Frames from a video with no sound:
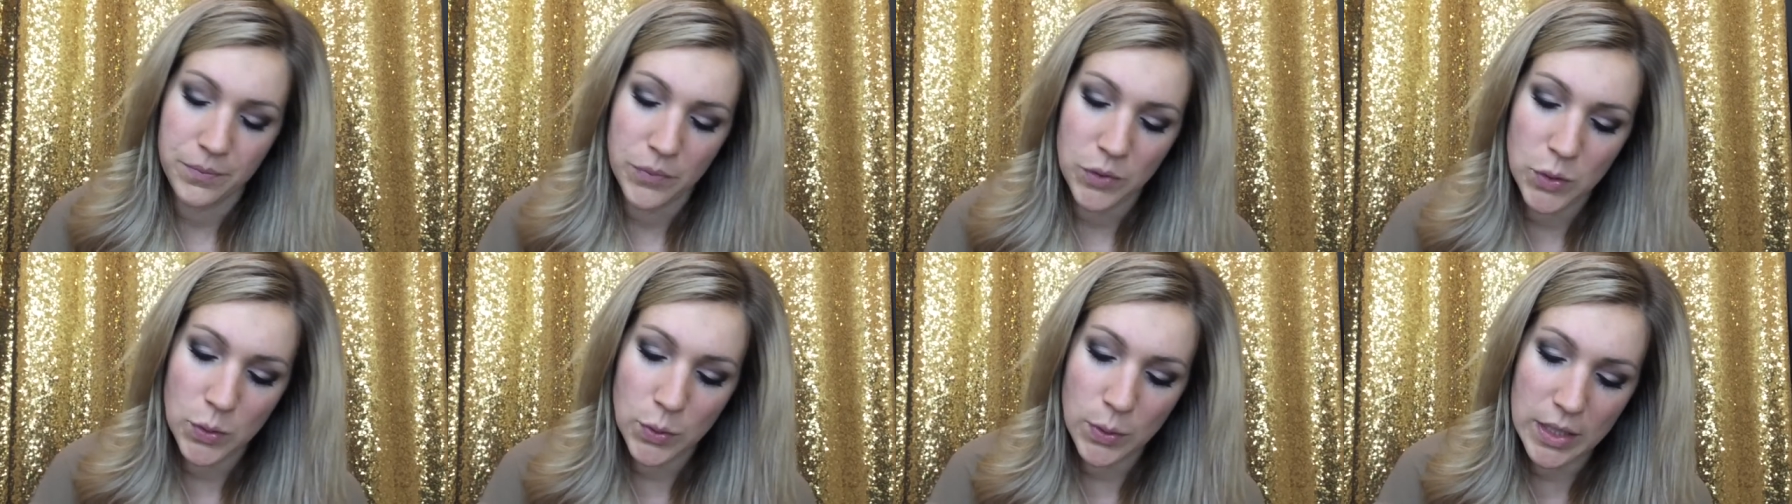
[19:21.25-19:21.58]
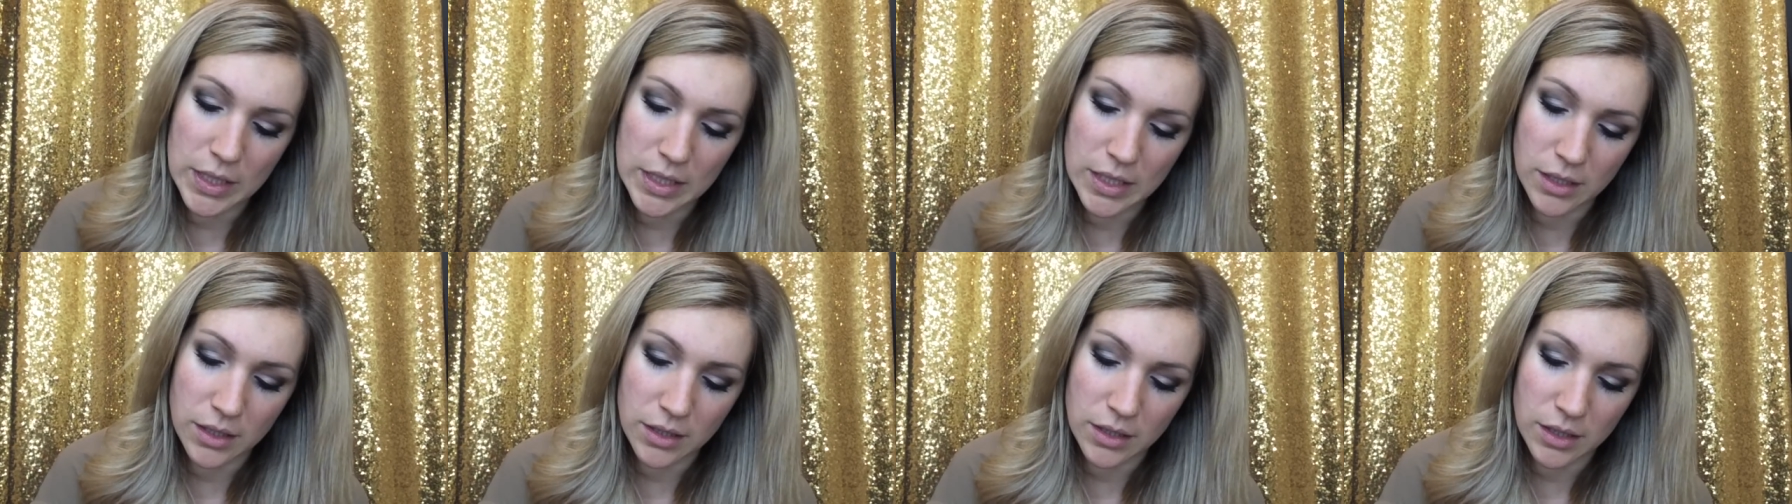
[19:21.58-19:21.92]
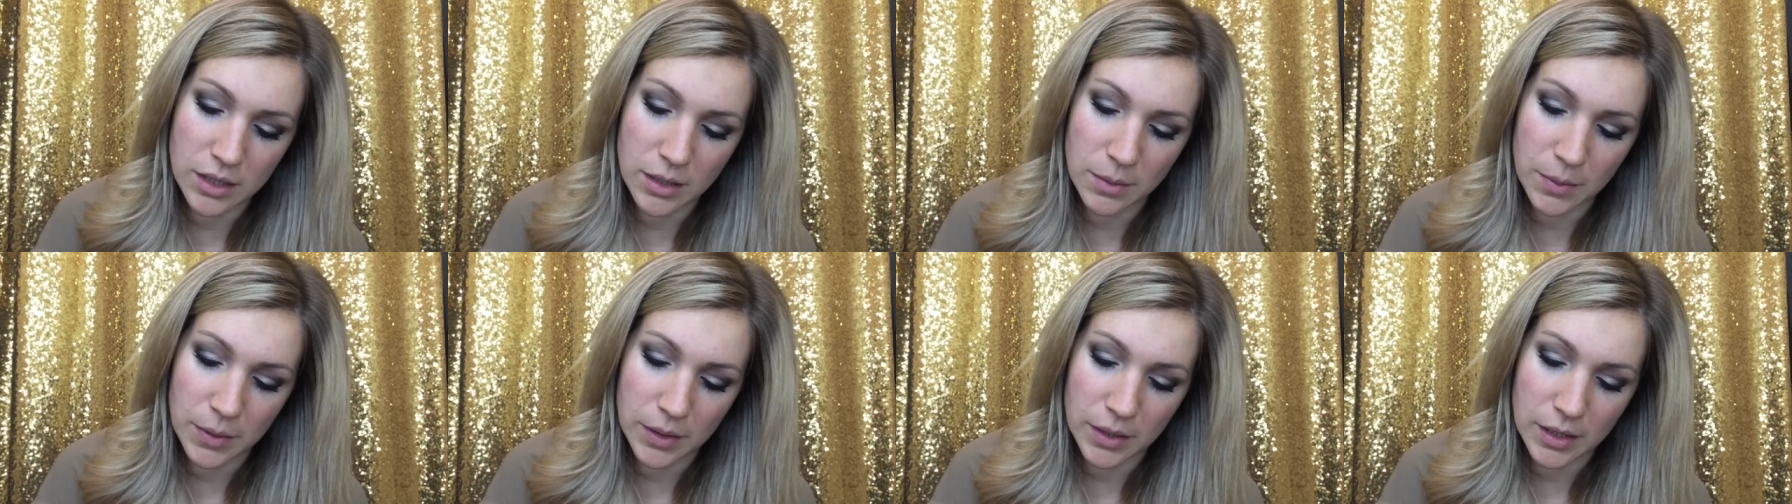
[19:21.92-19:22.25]
tweezers
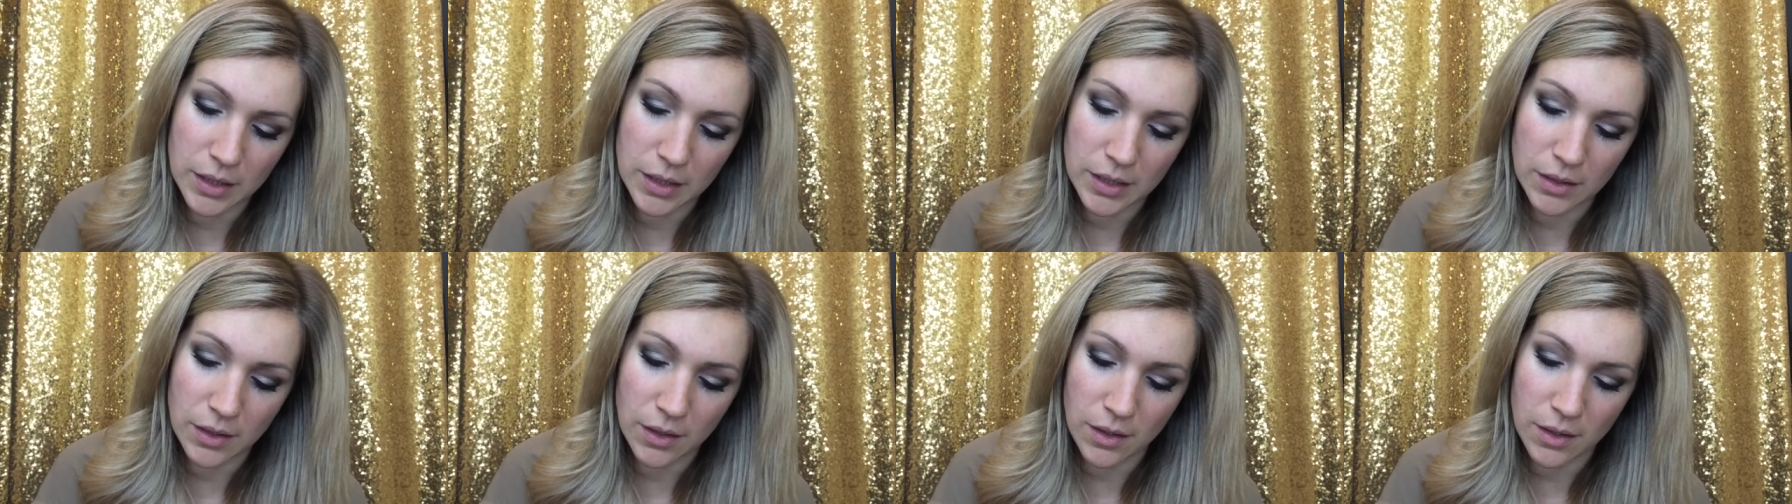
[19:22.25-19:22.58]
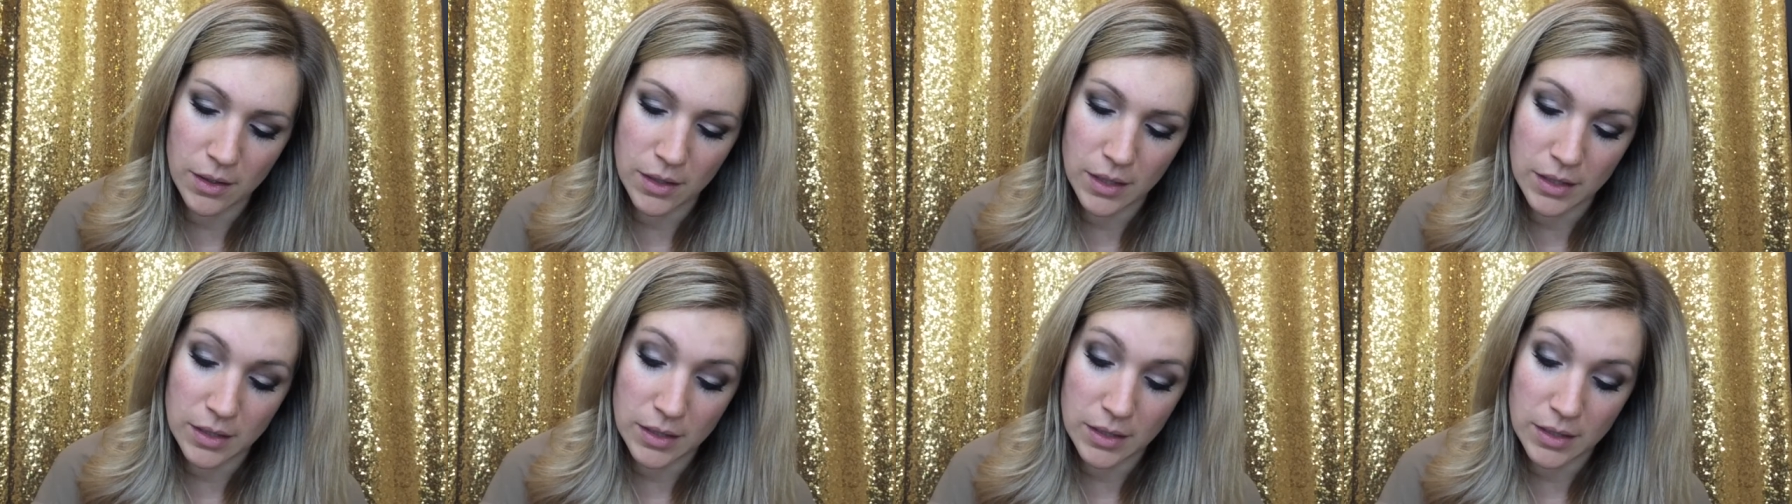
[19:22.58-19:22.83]
to put these on,